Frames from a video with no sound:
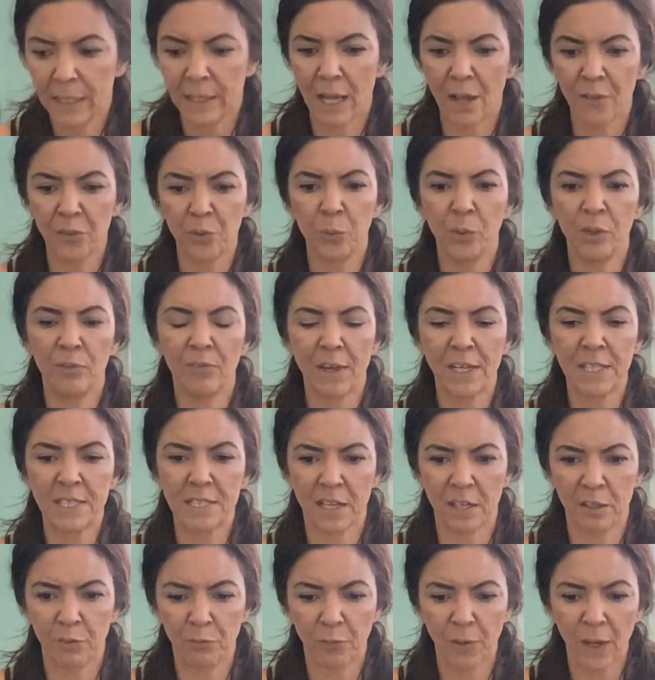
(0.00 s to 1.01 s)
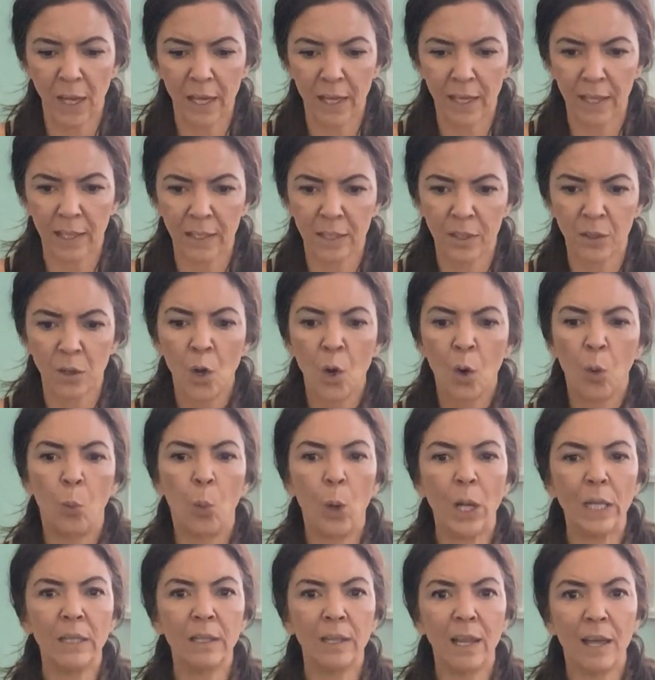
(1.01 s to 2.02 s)
now that we've identified
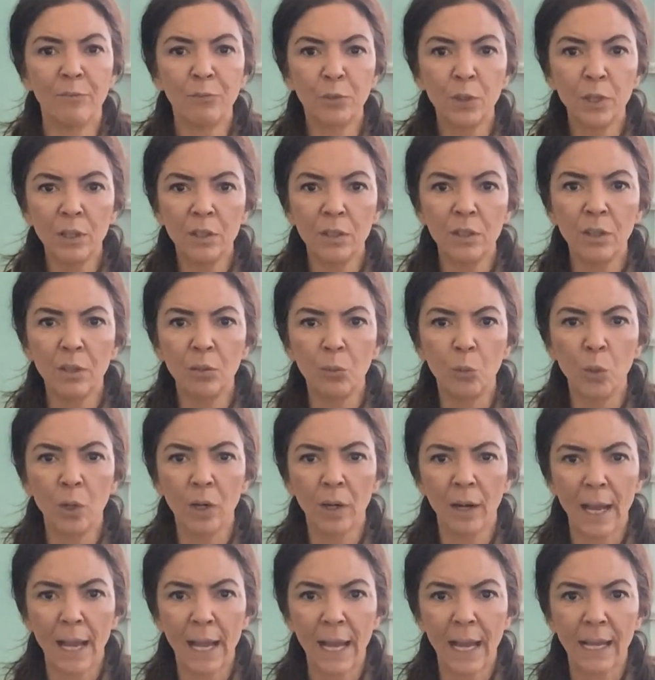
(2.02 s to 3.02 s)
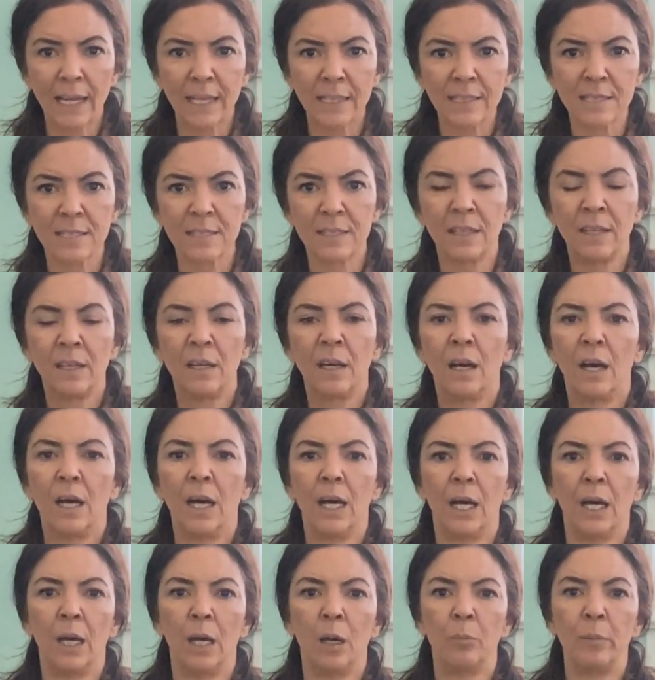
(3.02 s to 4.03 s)
what level we're at
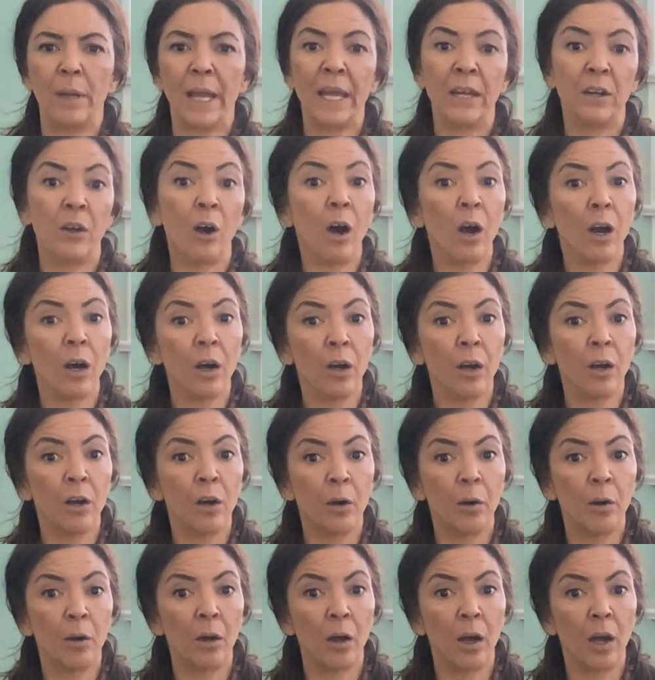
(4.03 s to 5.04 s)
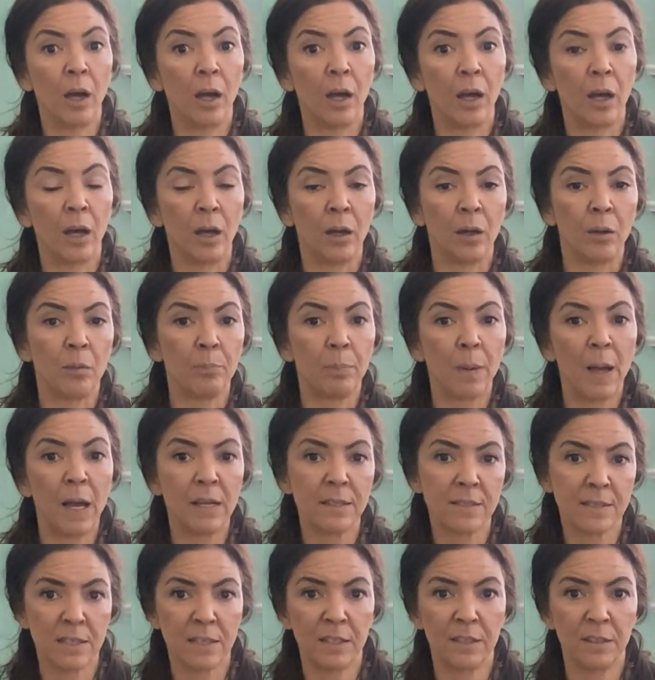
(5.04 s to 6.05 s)
and our
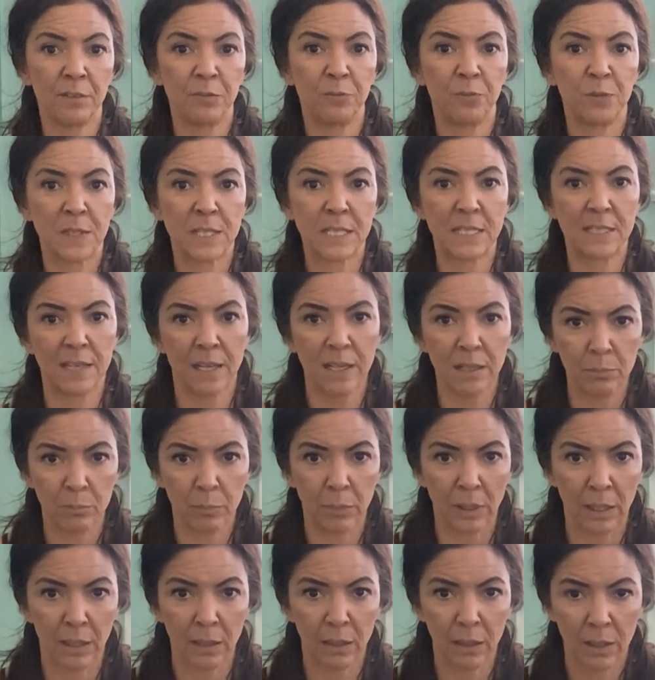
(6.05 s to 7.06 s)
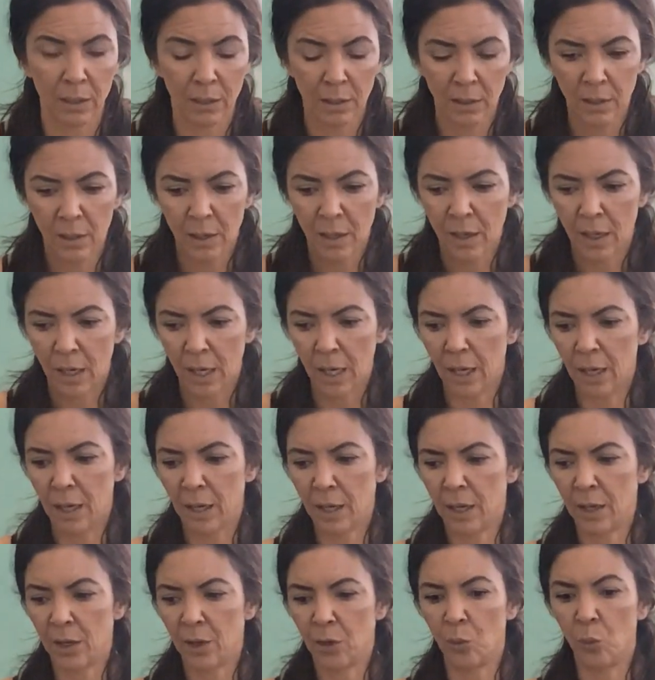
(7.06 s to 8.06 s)
positive statement,
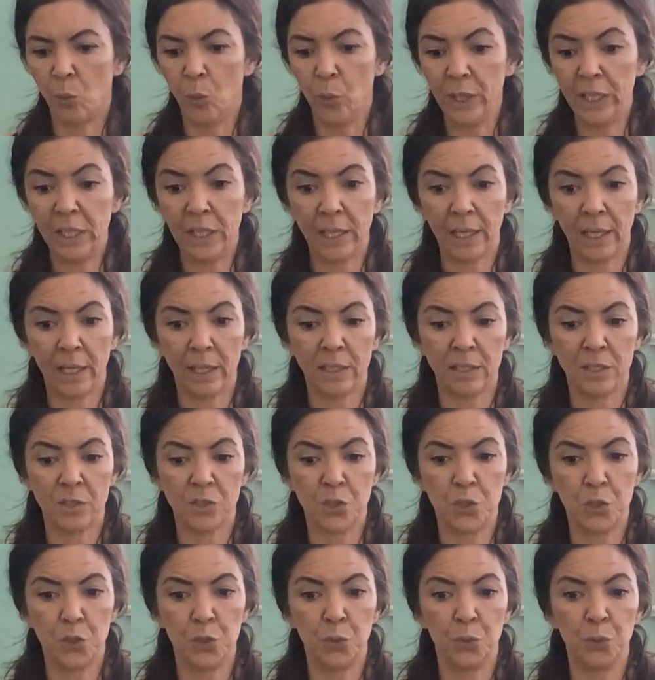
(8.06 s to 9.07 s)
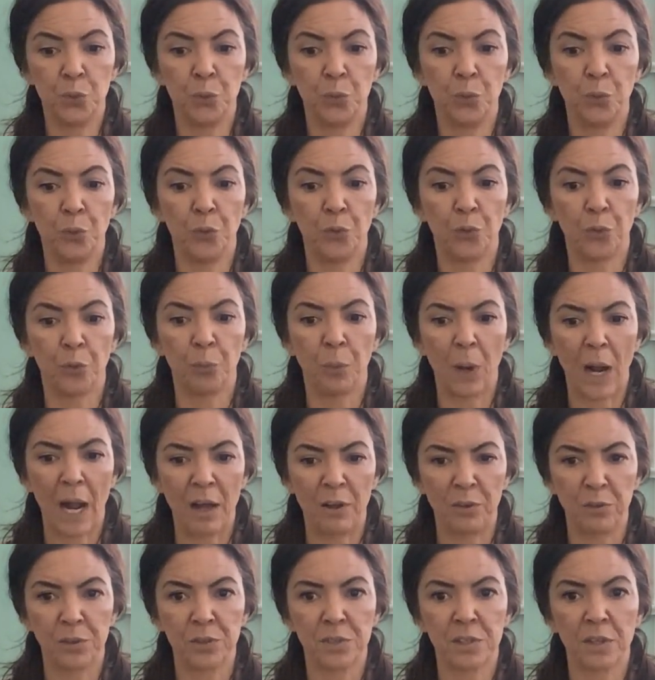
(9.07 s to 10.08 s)
we can do the
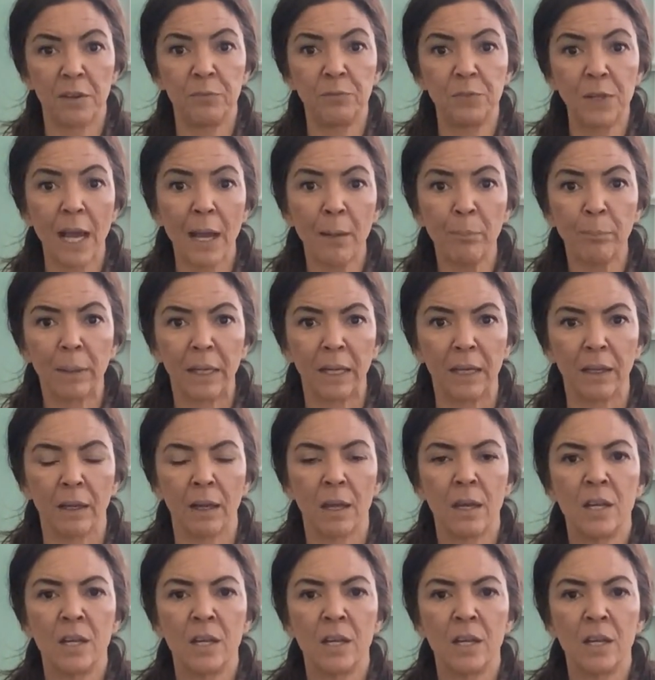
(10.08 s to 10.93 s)
round of tapping.